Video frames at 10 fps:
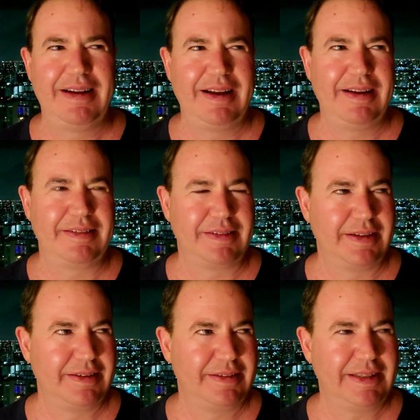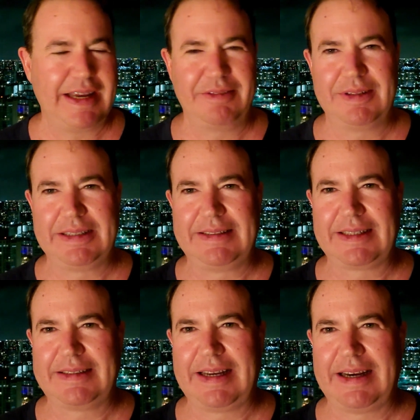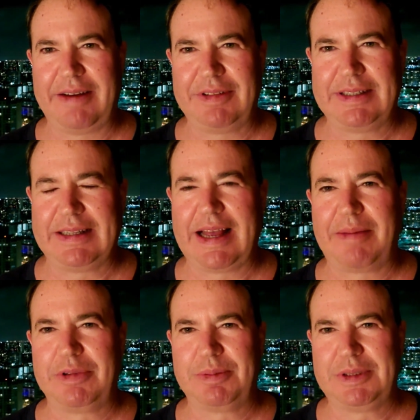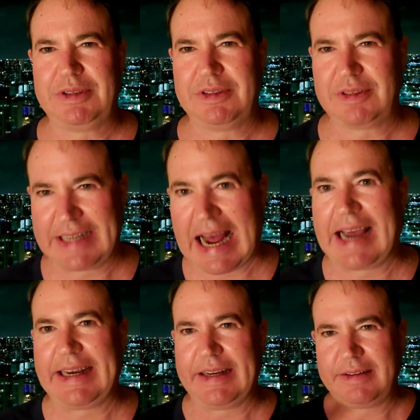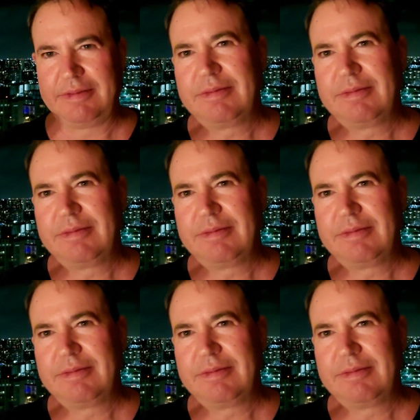Uh, you can't really dictate everything that happens, but you can guide it,